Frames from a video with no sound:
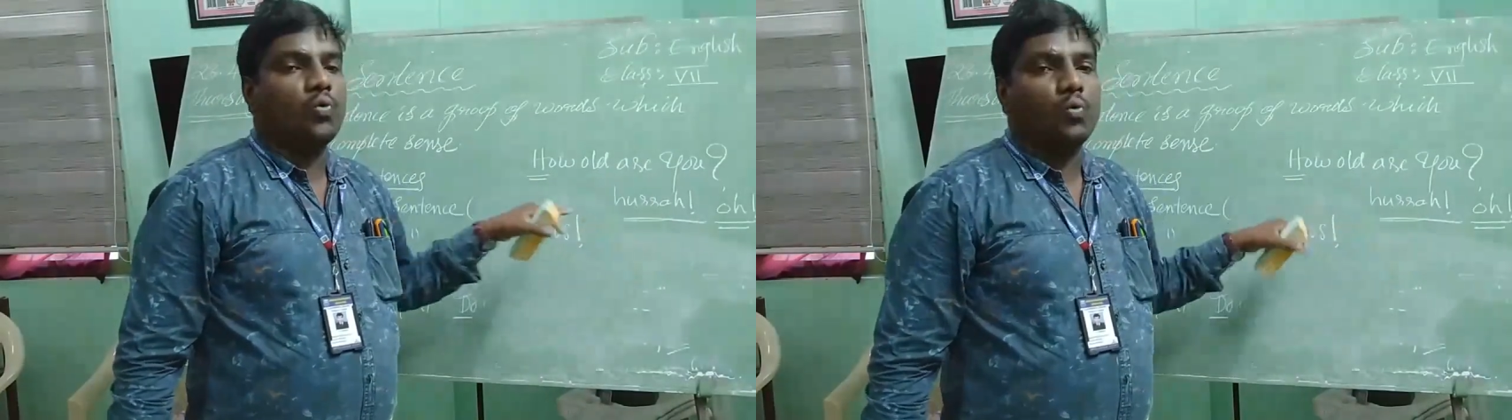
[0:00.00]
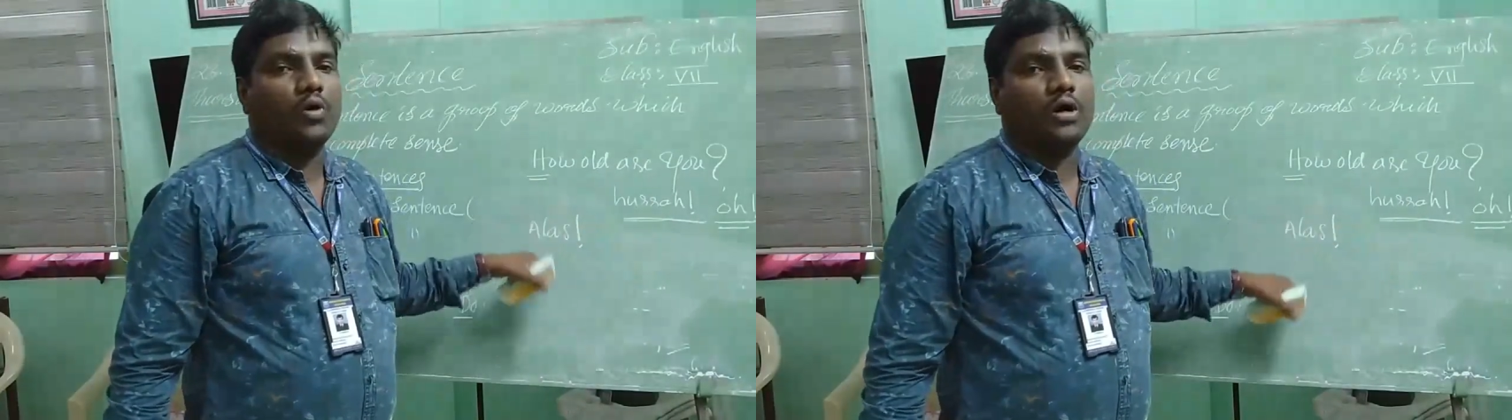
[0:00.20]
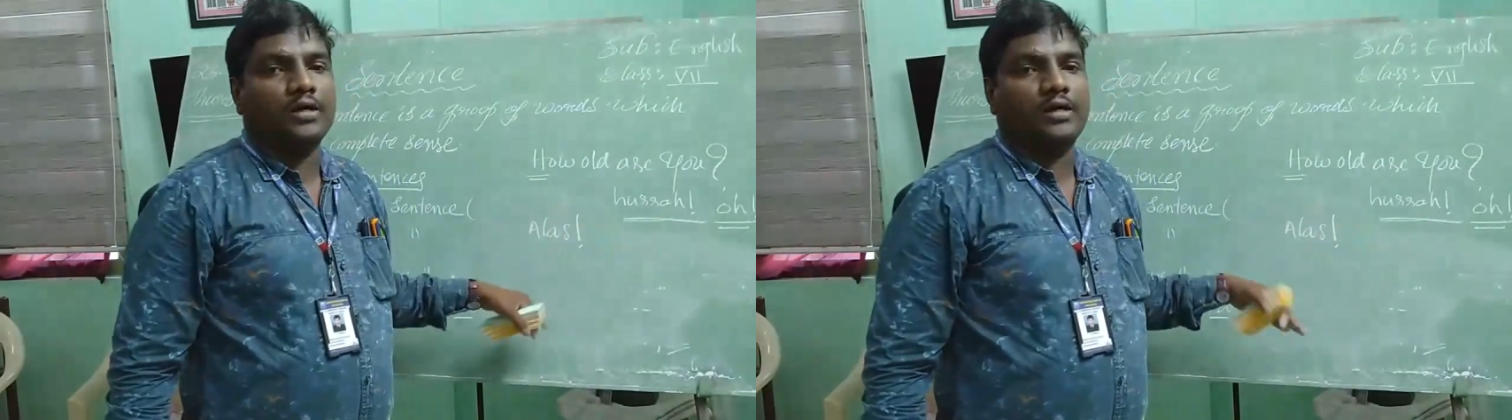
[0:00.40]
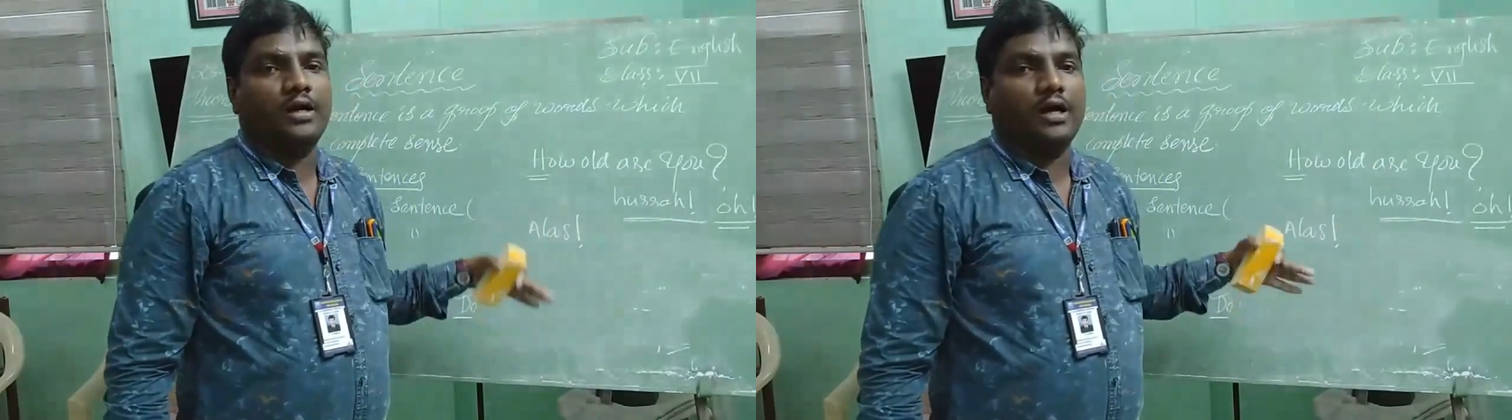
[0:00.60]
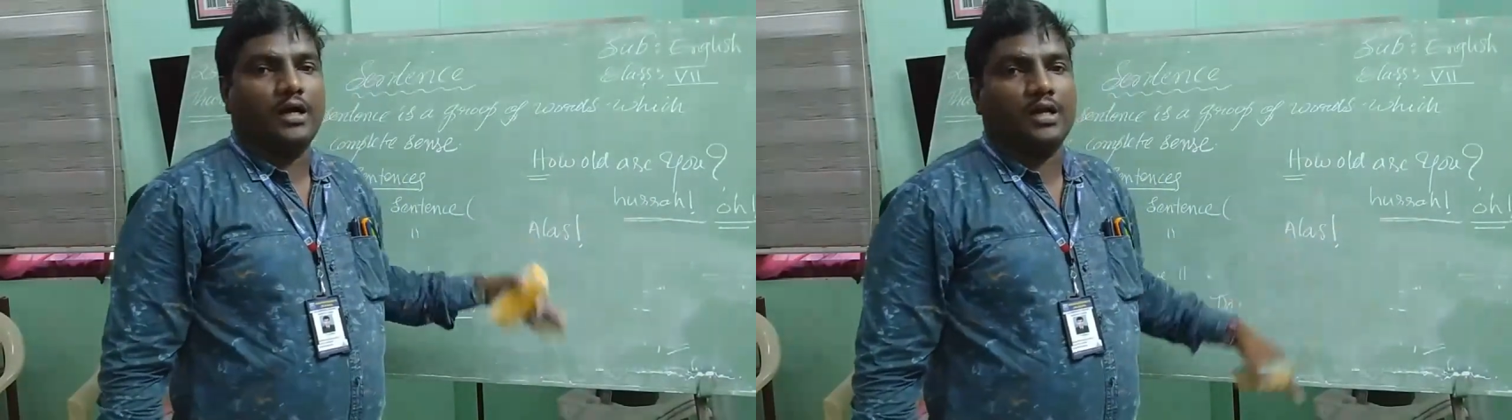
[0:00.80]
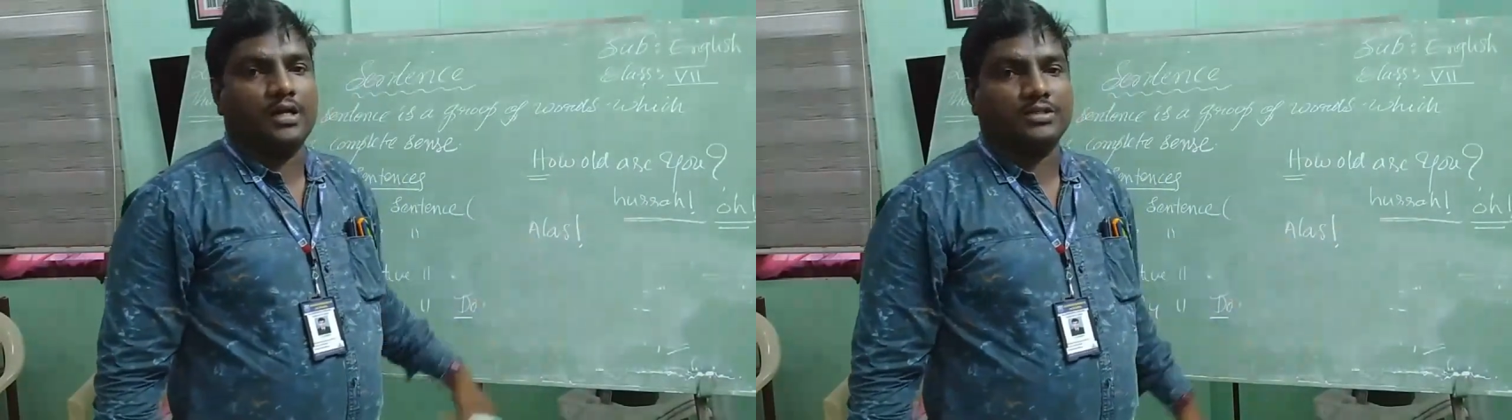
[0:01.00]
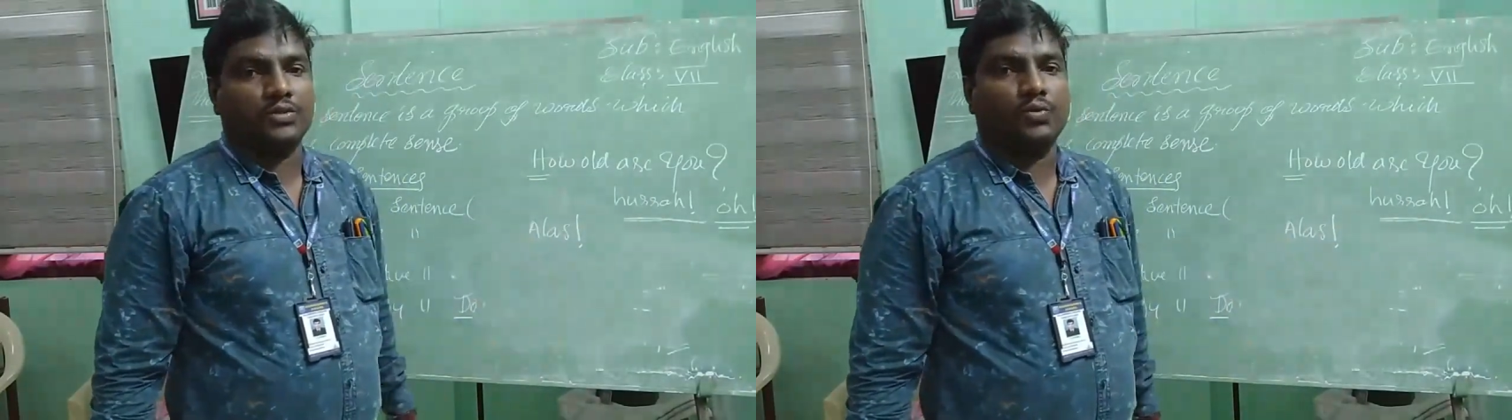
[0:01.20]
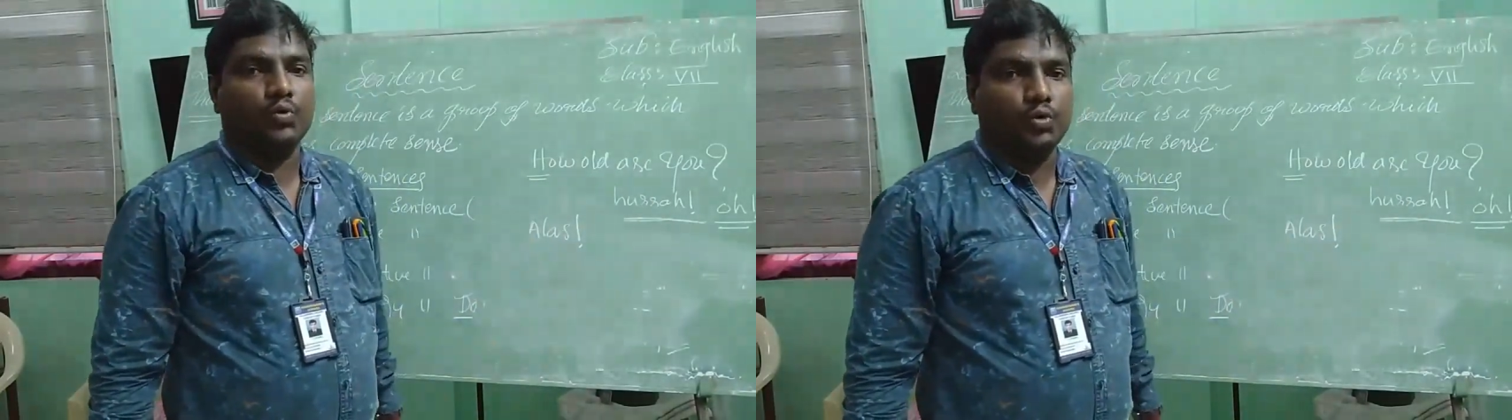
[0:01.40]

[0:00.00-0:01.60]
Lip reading: what, alas,